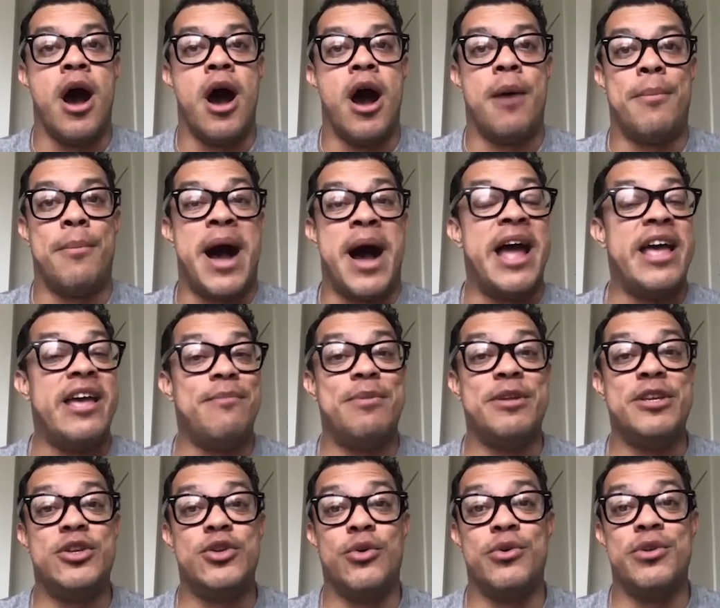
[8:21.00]
Um, I
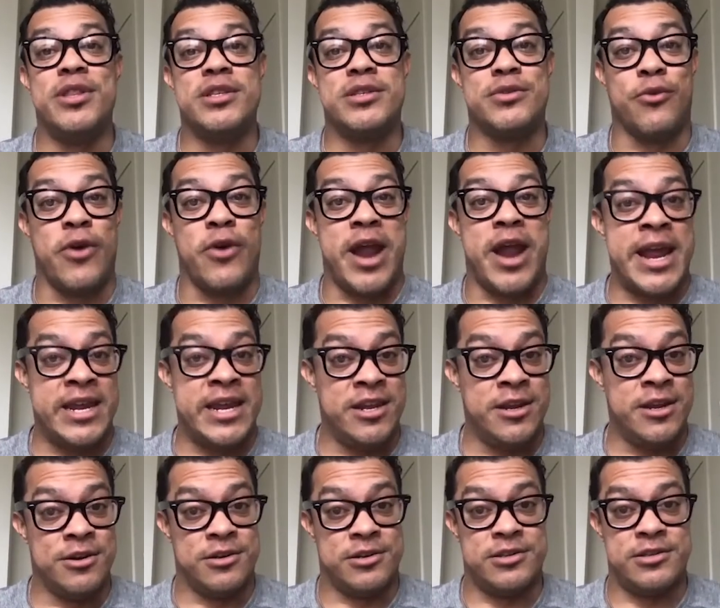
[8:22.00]
have been doing this for eight
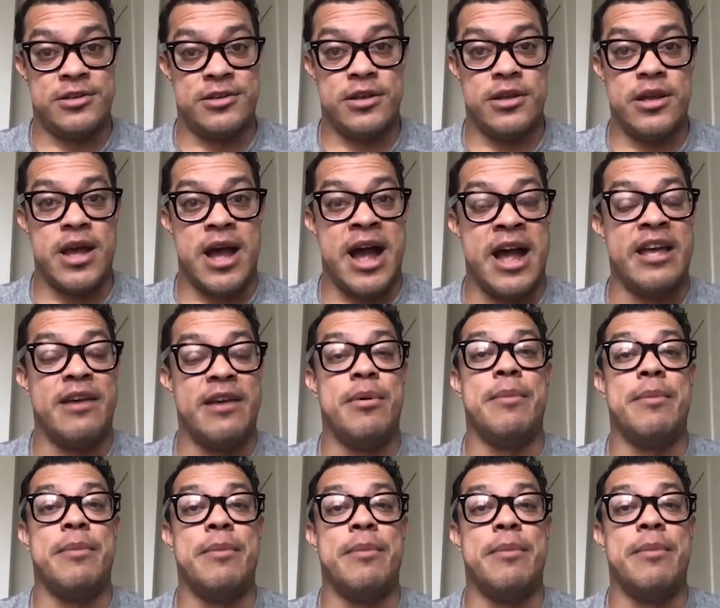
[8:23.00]
years. I have
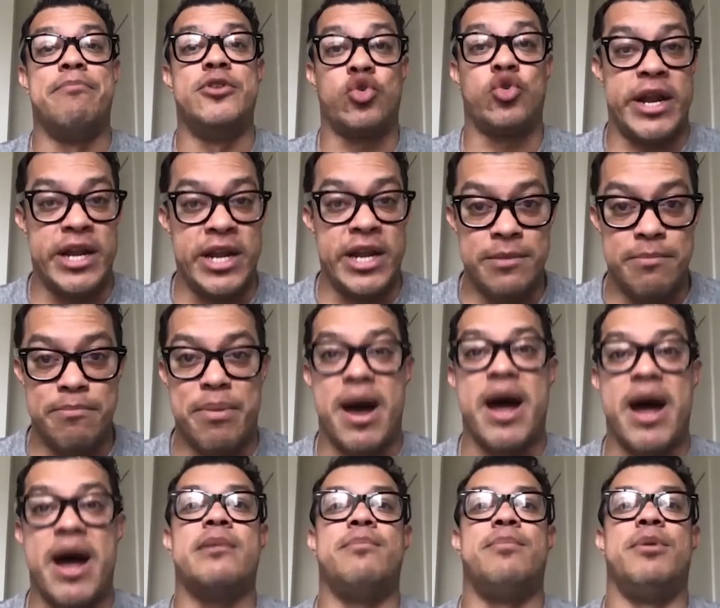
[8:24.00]
been
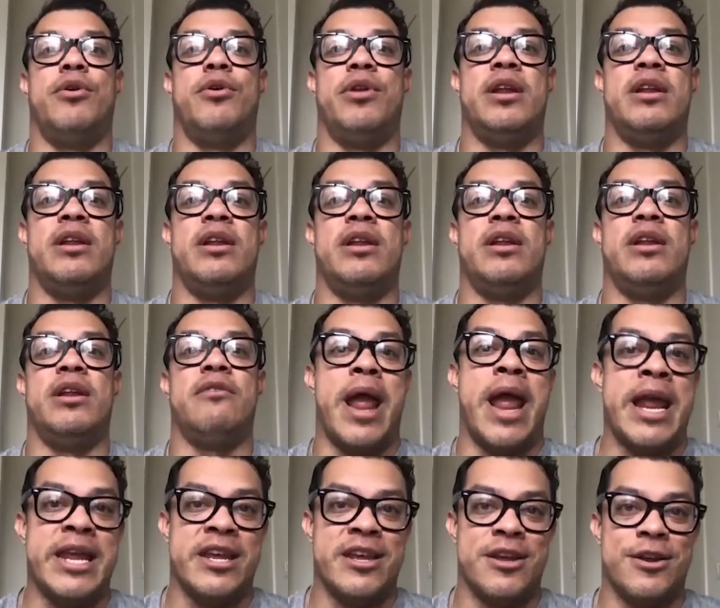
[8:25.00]
training bodybuilding
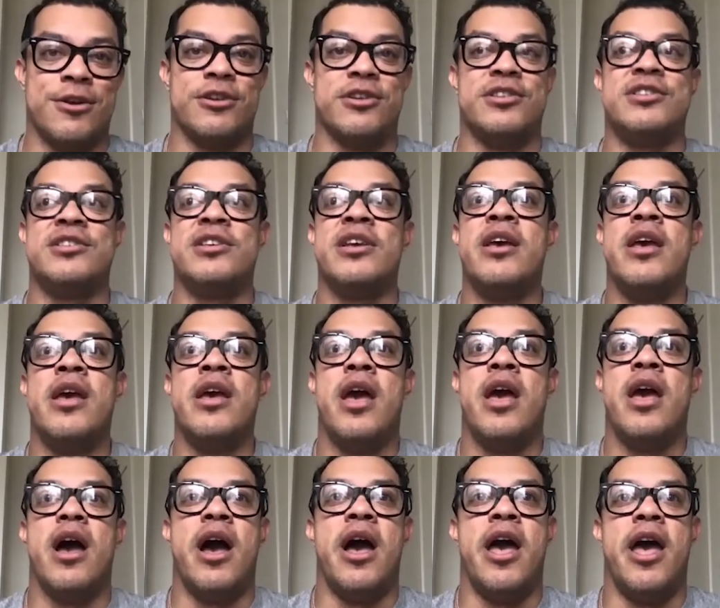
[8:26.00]
for eight years.
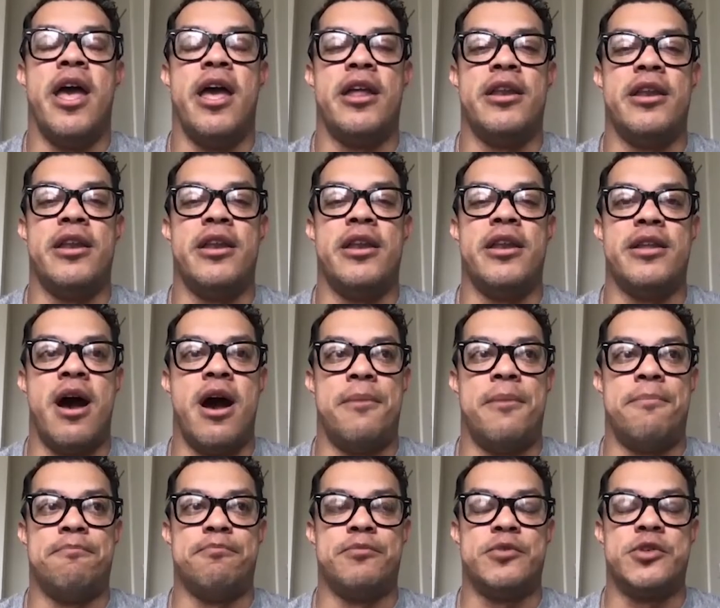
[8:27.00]
And
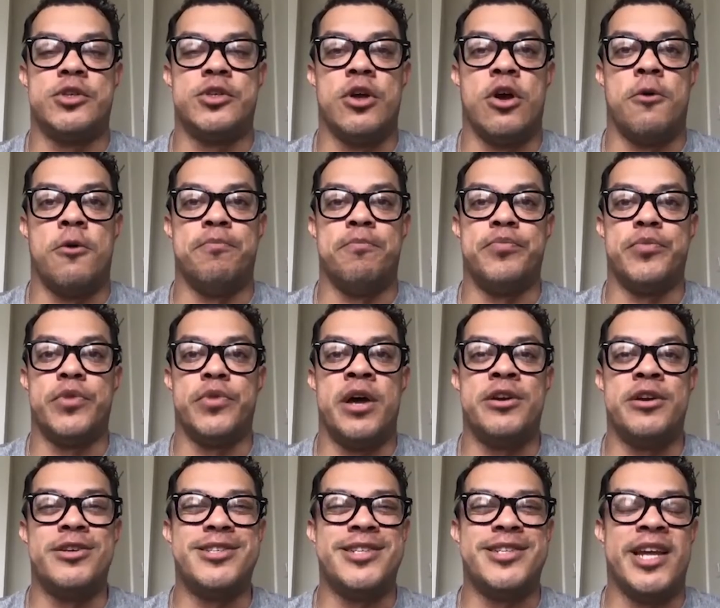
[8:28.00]
um,
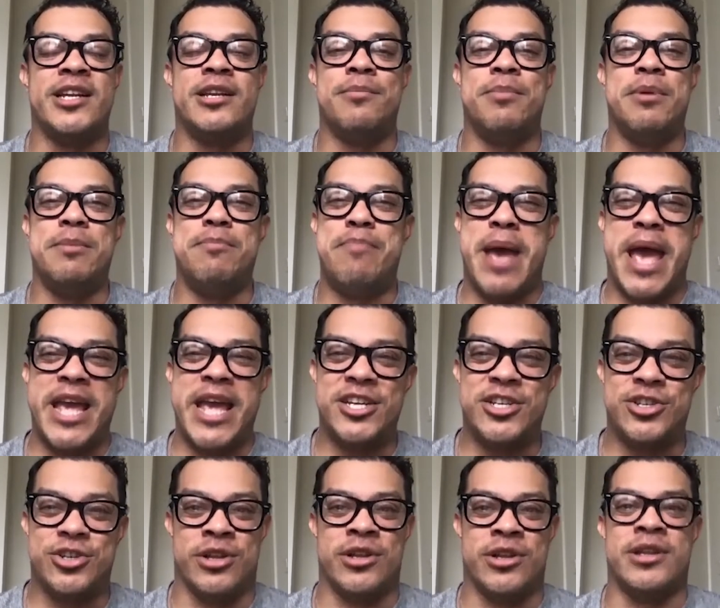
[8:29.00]
so understand to be
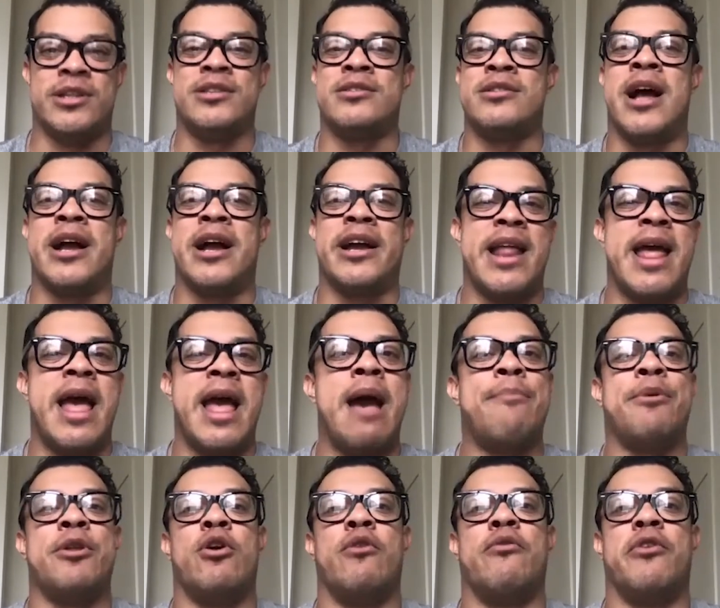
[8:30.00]
patient. It's not
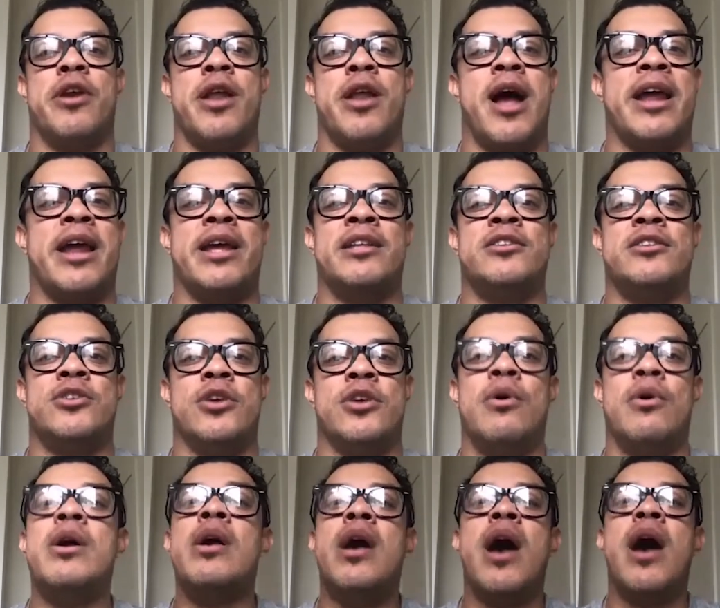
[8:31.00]
going to happen
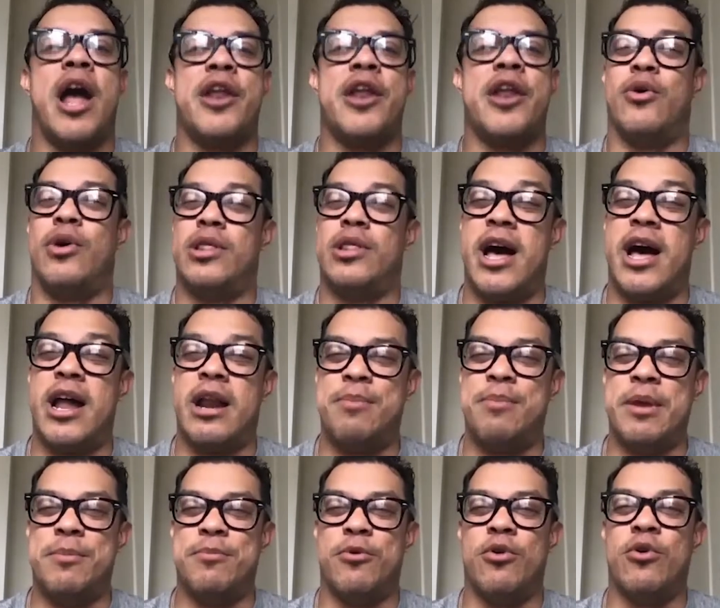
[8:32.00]
overnight. And so I know a
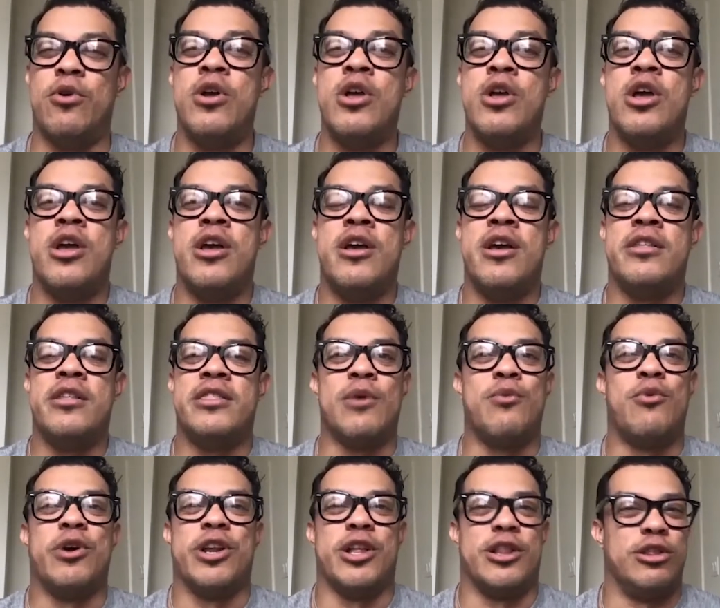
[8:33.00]
lot of people,
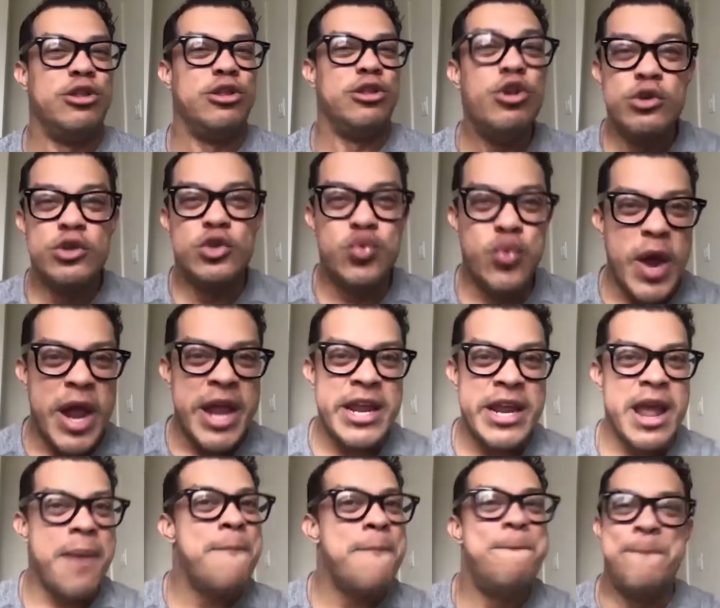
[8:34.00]
they want to lose
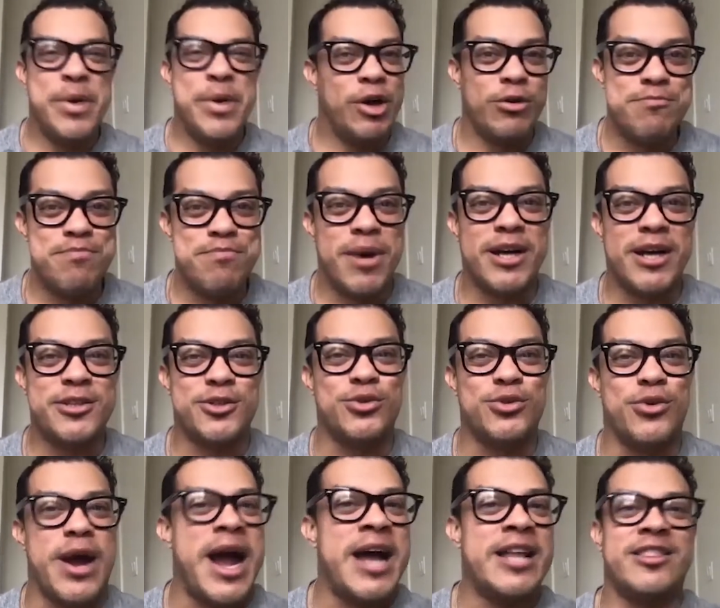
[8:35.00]
weight and build
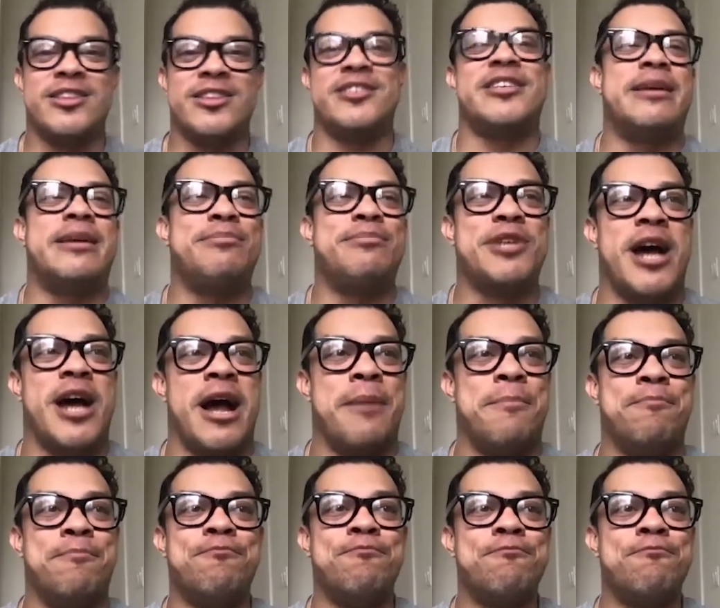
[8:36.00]
muscle at the same
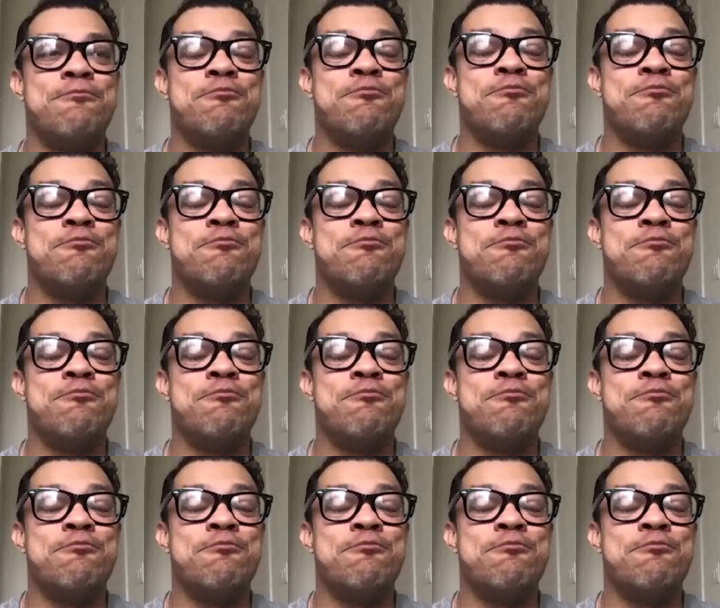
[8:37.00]
time.